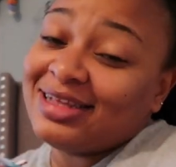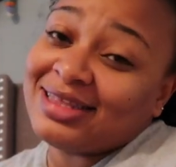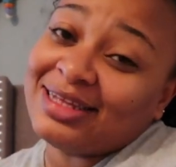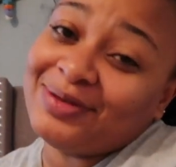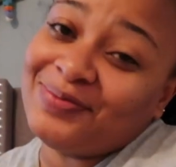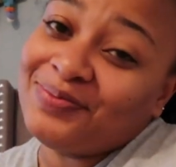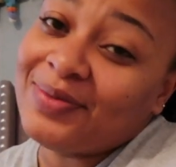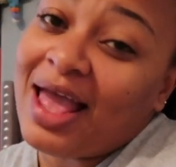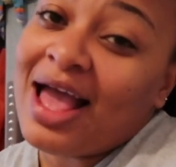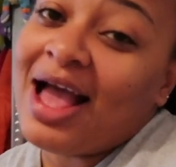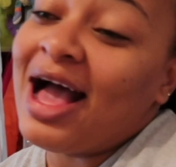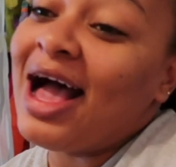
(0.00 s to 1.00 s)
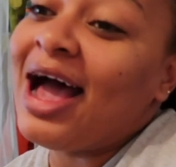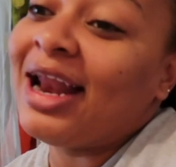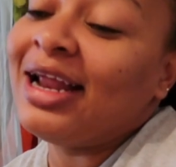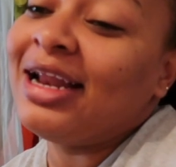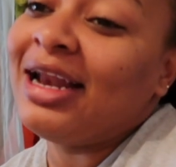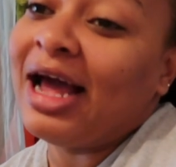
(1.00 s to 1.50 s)
Listen, I
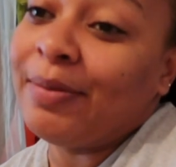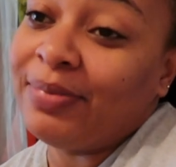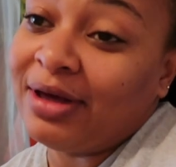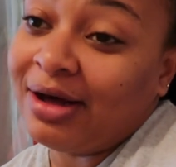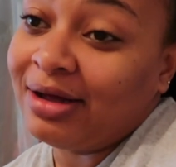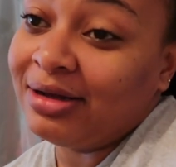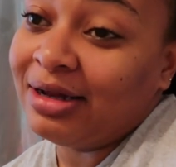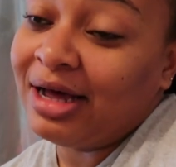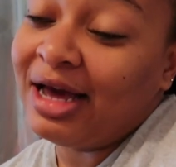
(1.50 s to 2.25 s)
had a nap, y'all.